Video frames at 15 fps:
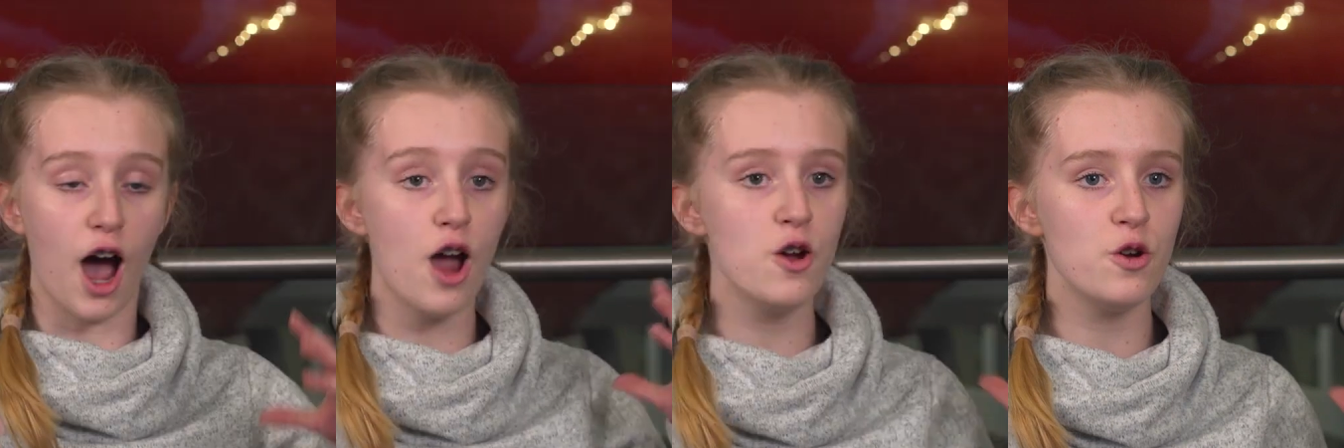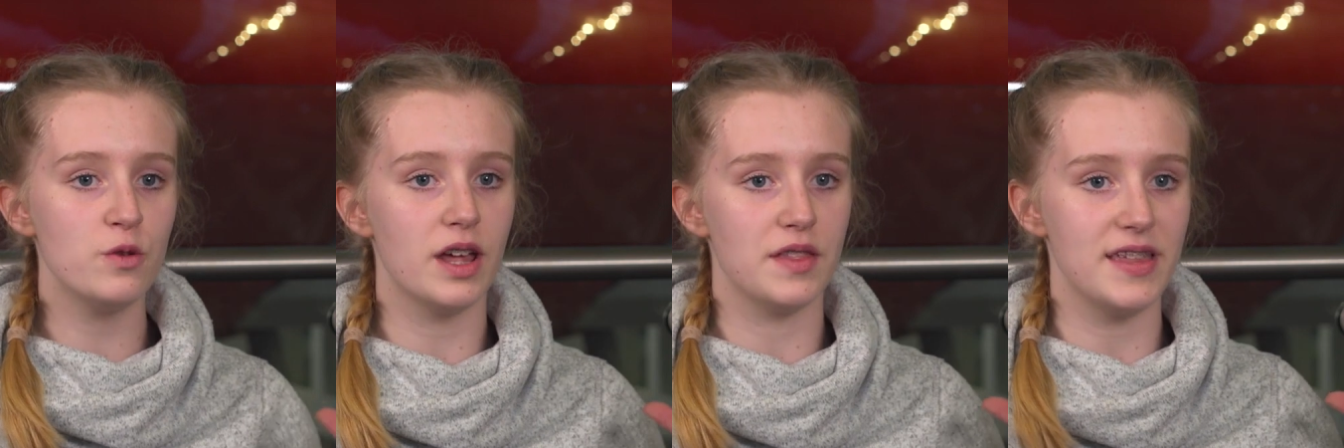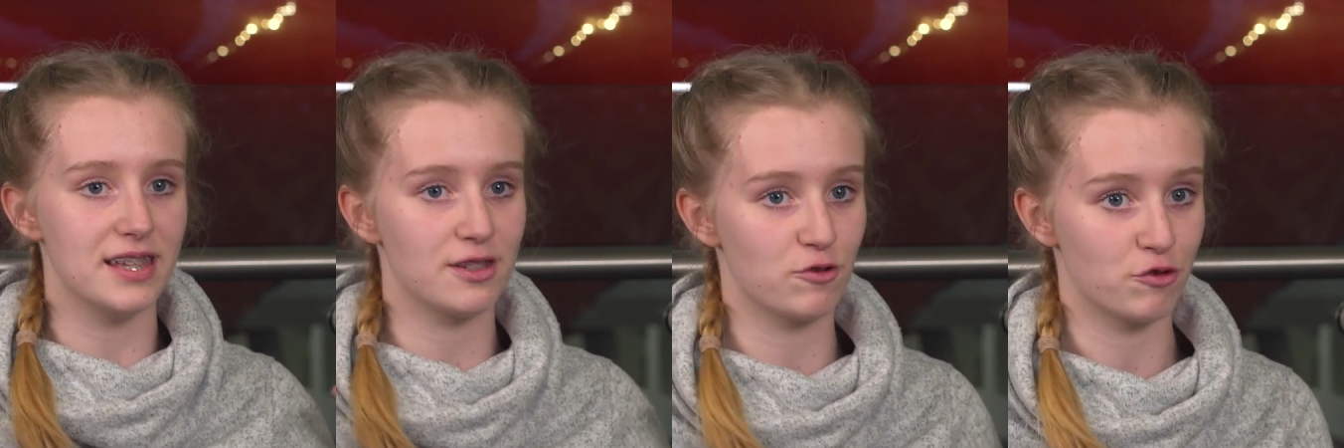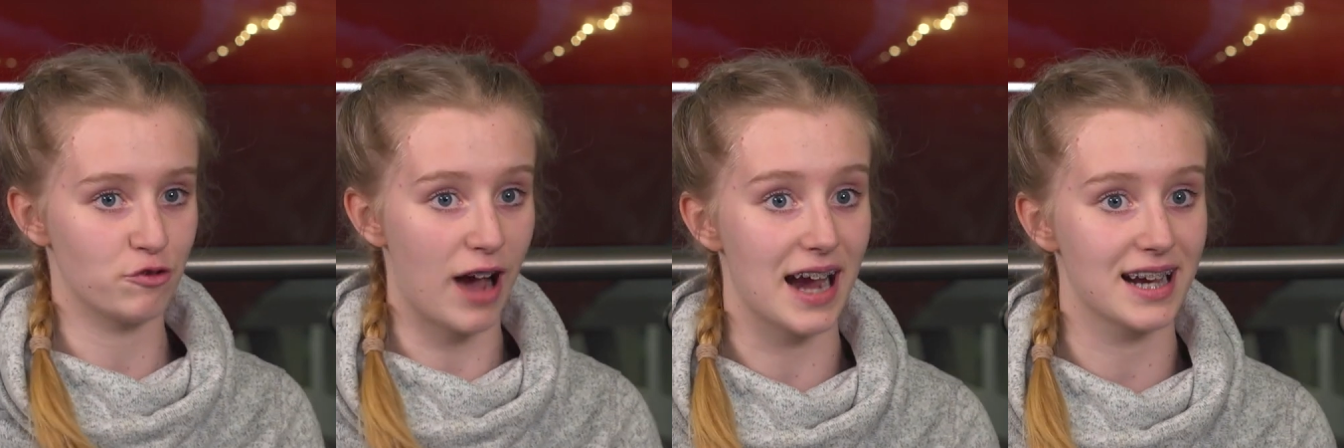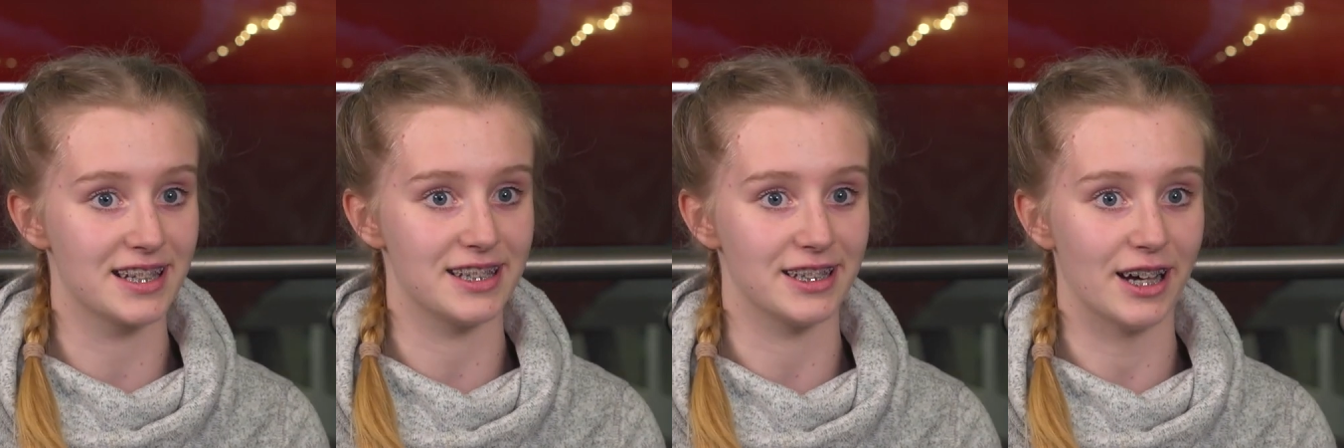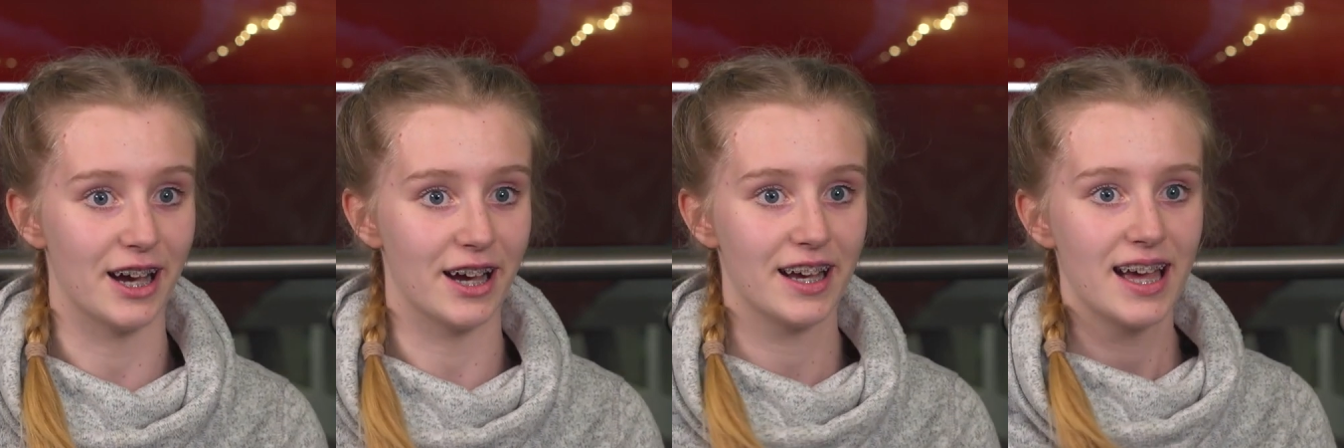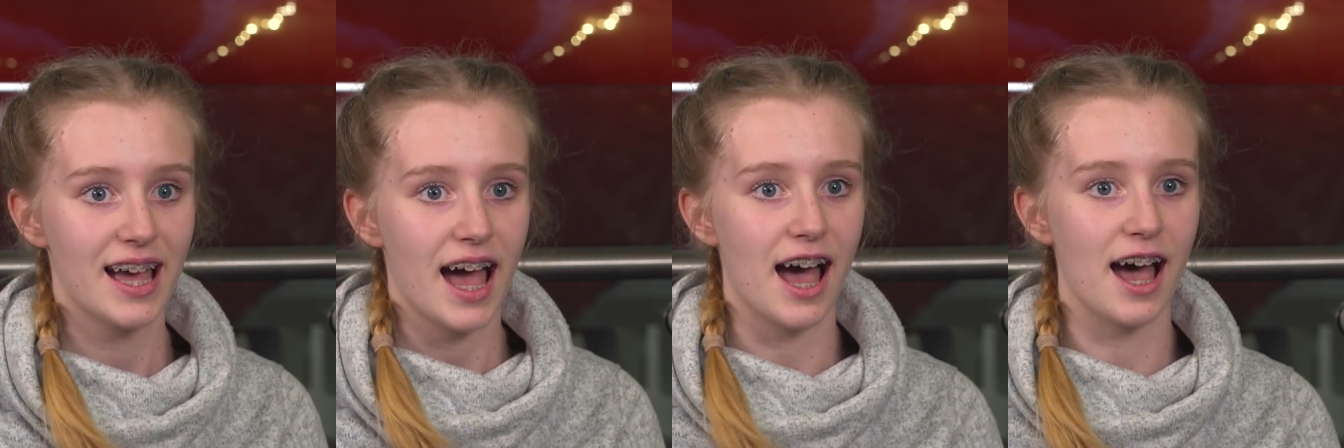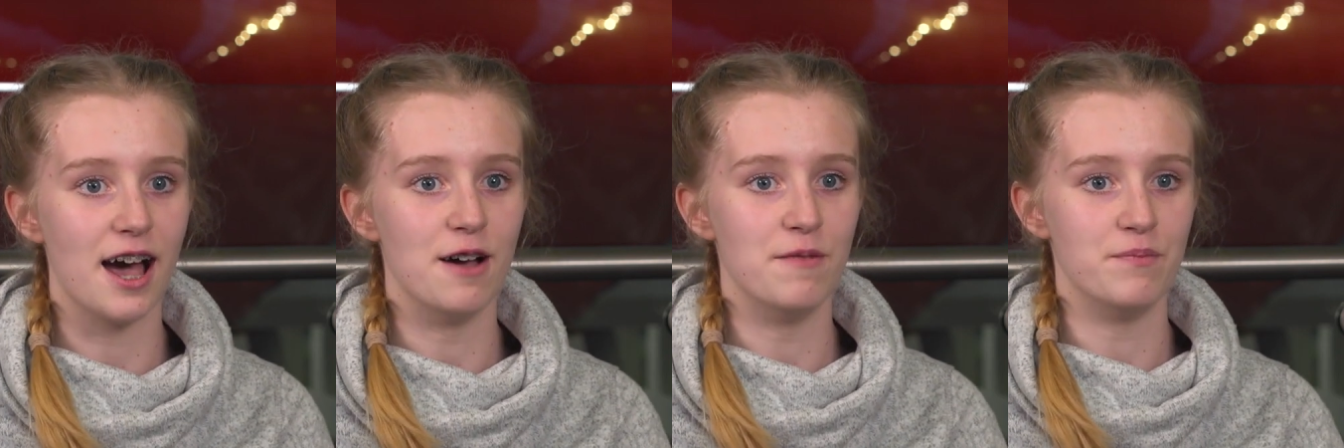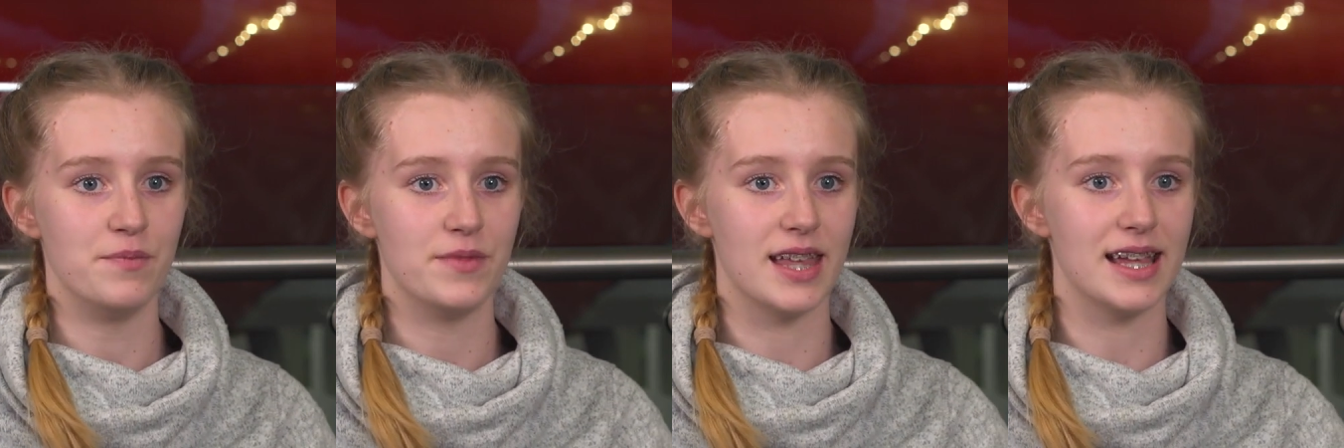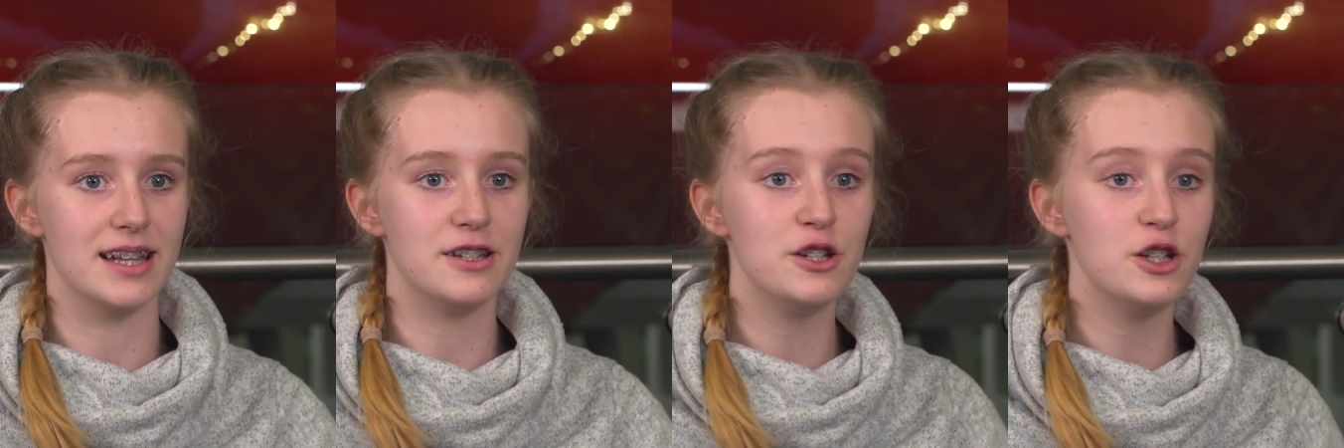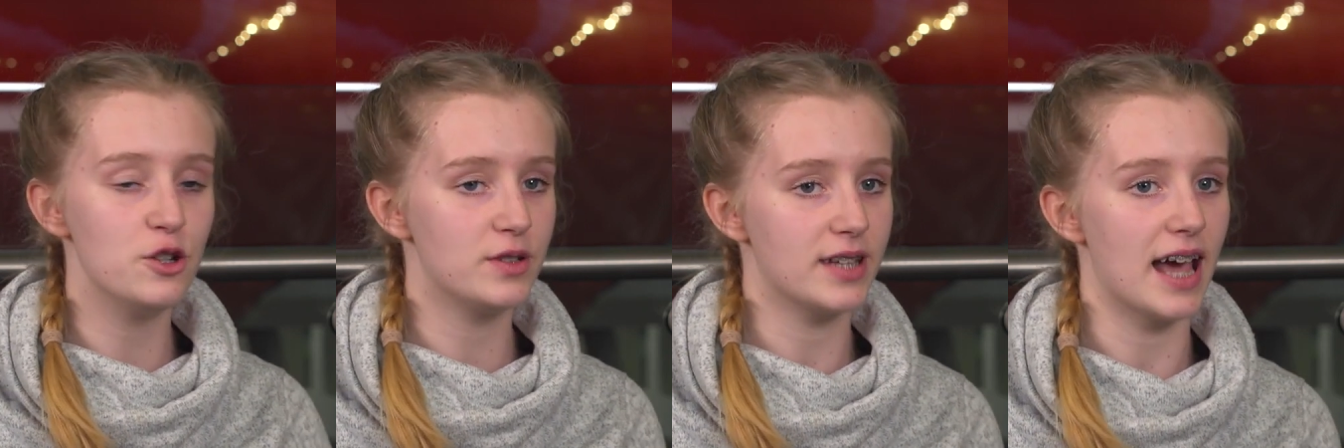own this tractor. New